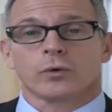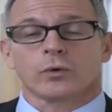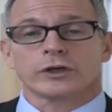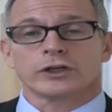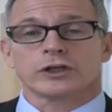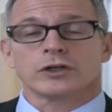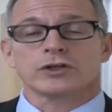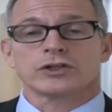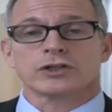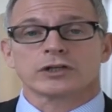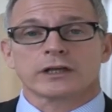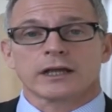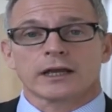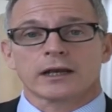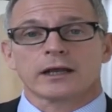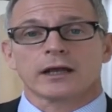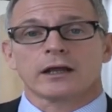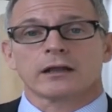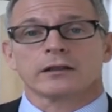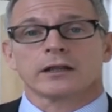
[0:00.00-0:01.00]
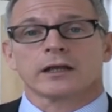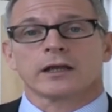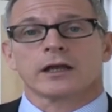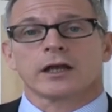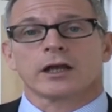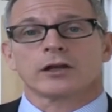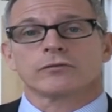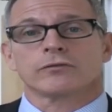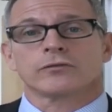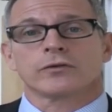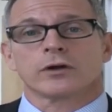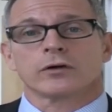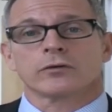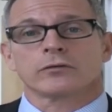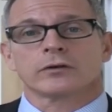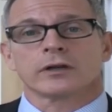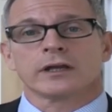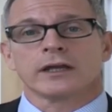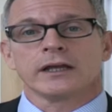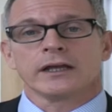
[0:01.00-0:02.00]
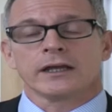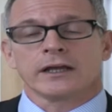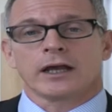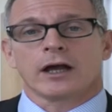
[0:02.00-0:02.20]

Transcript: before, you should get out there and vote.